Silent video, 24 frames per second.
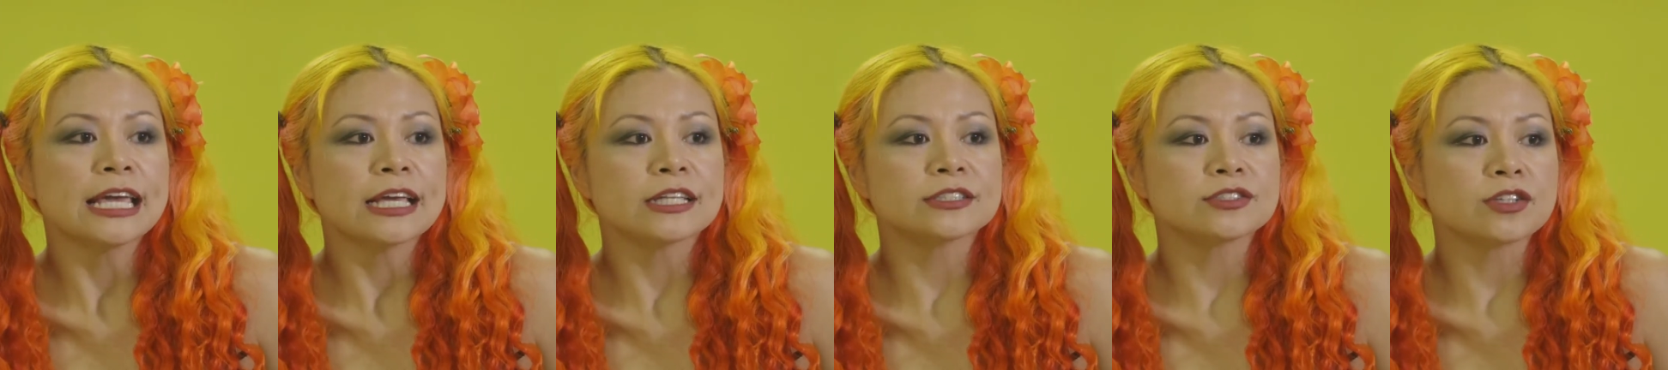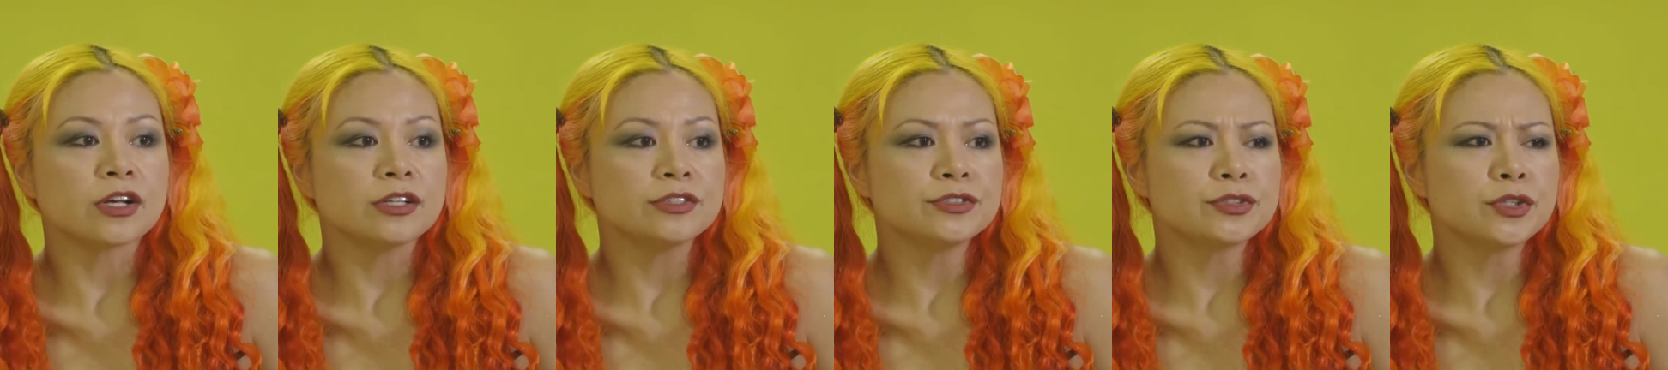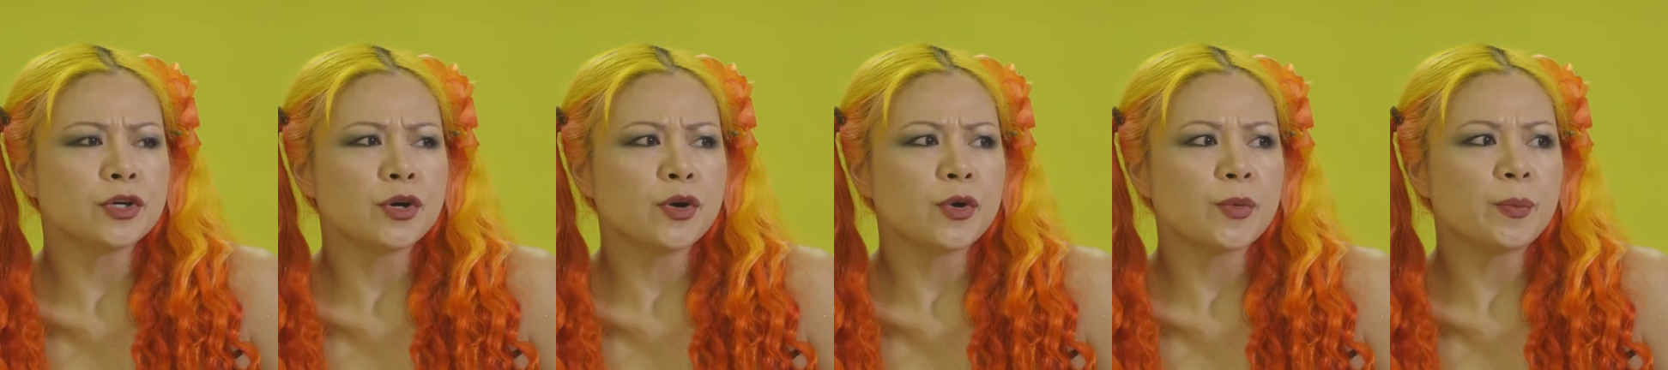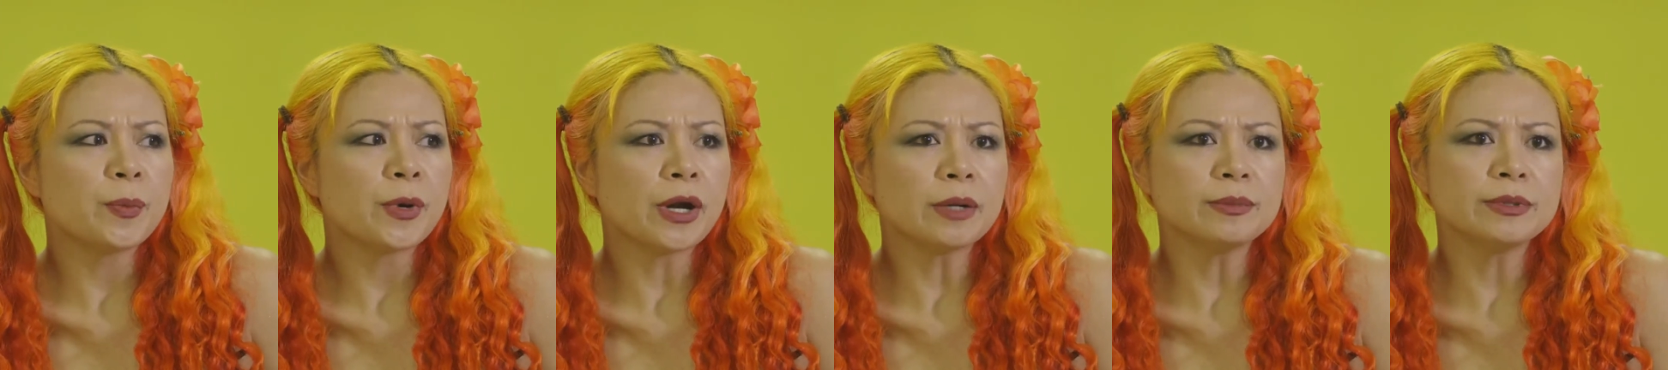It's
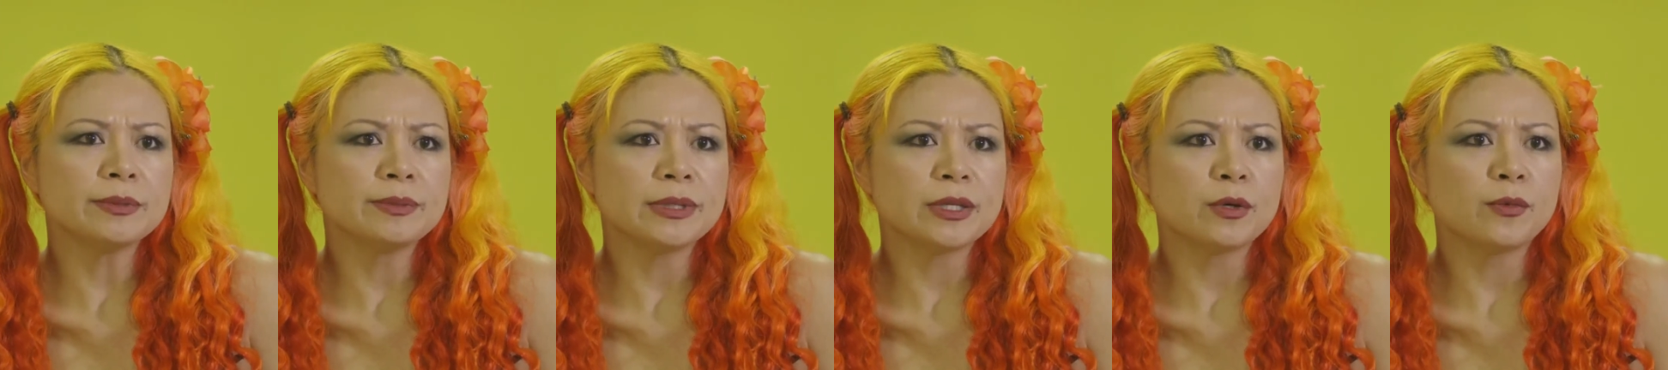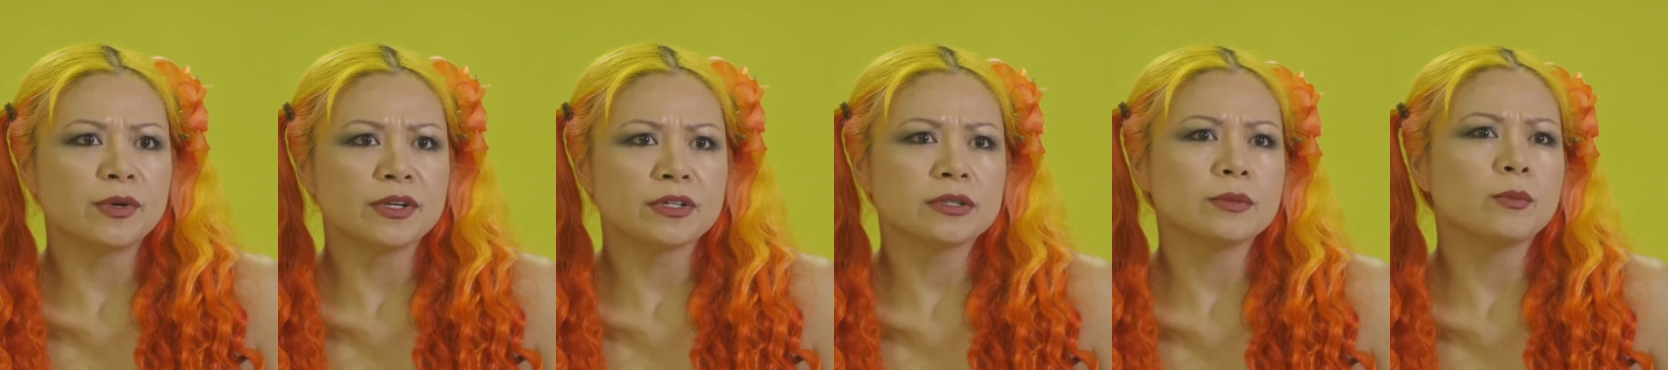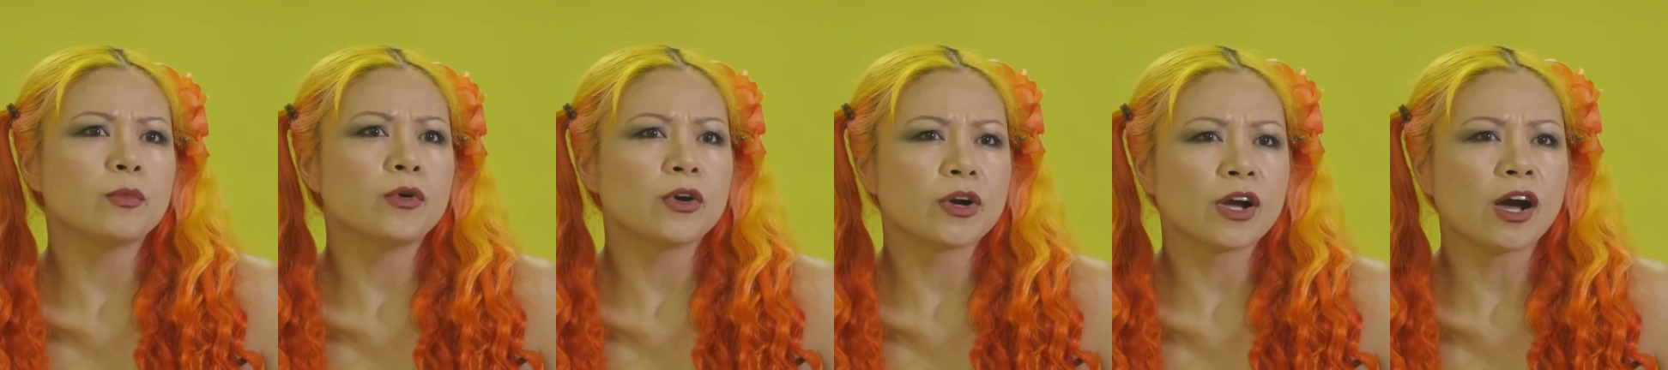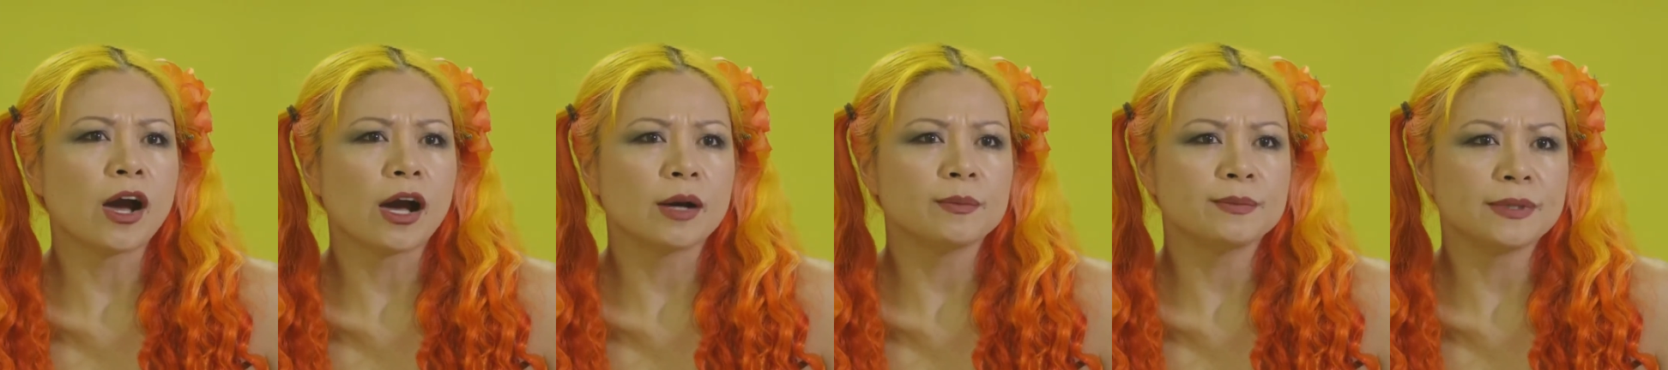also probably one of the
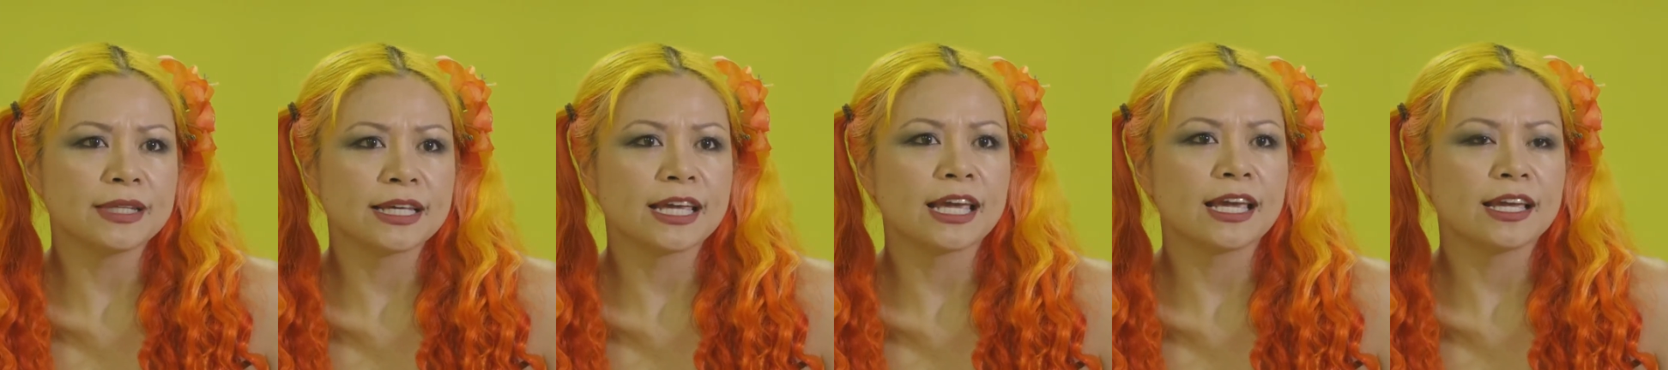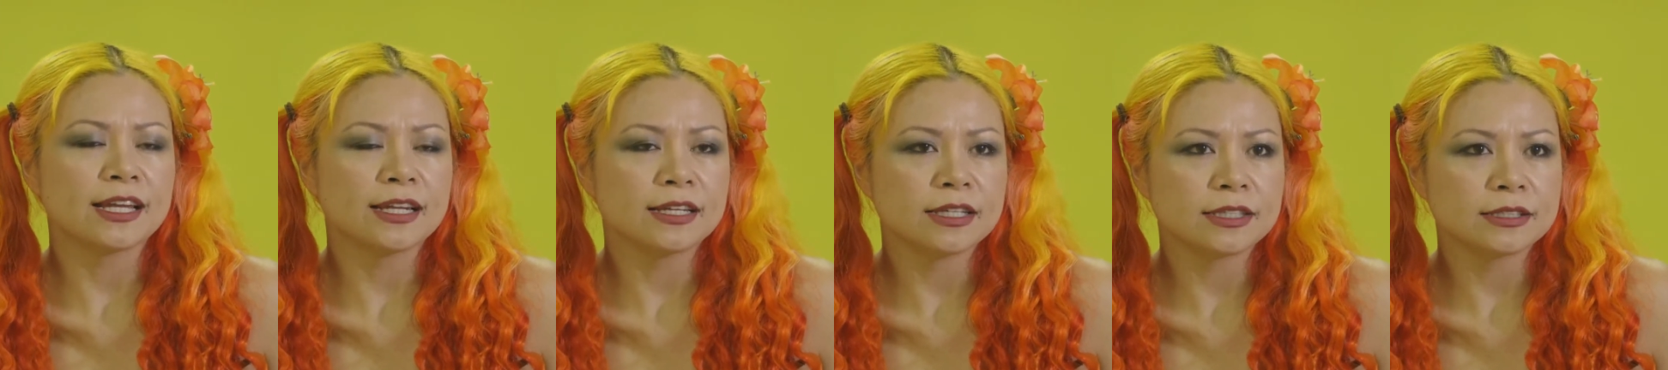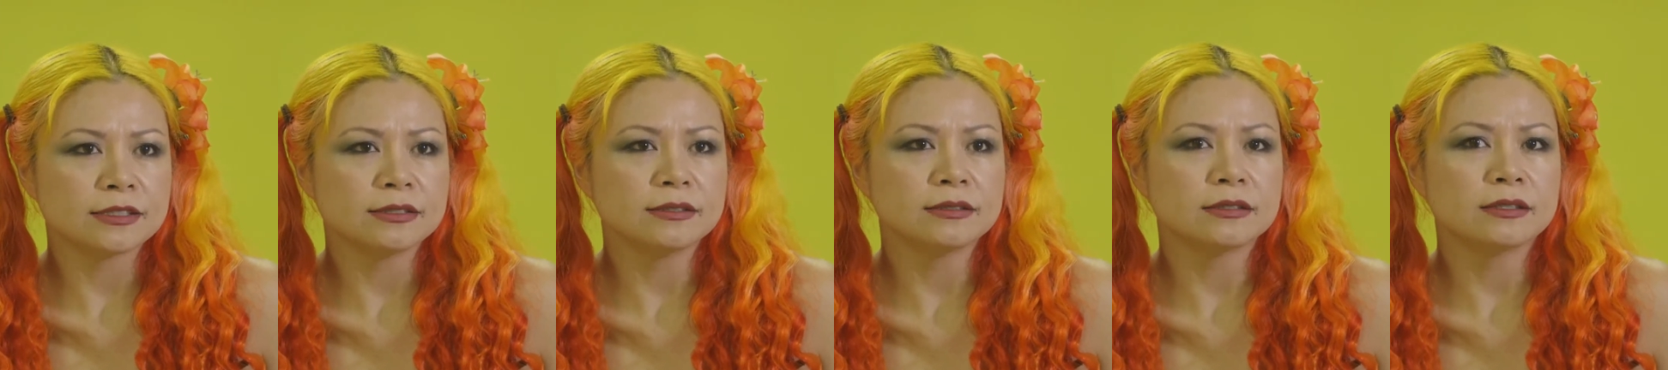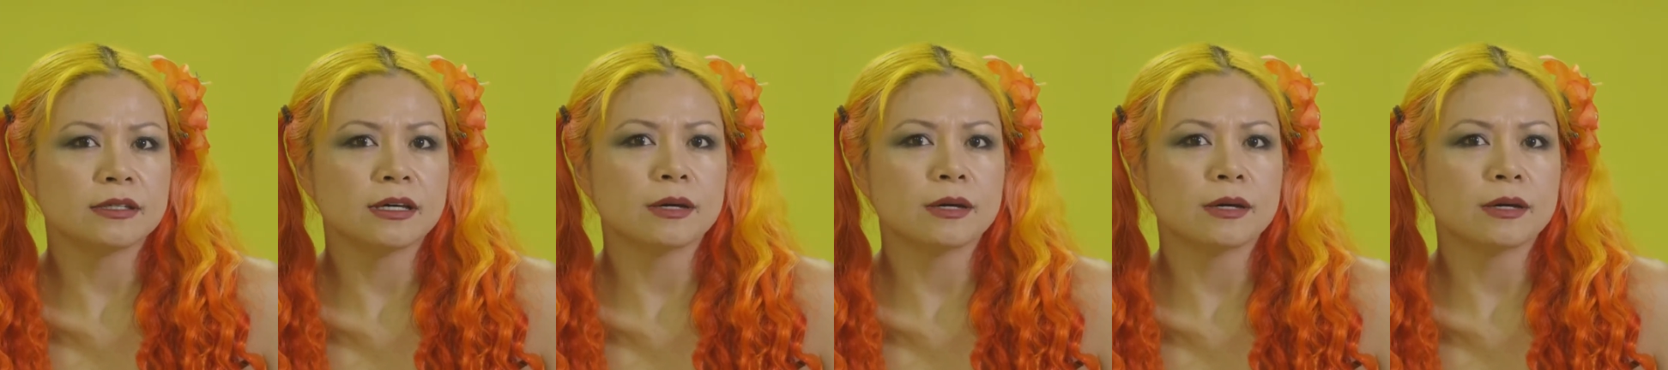more complicated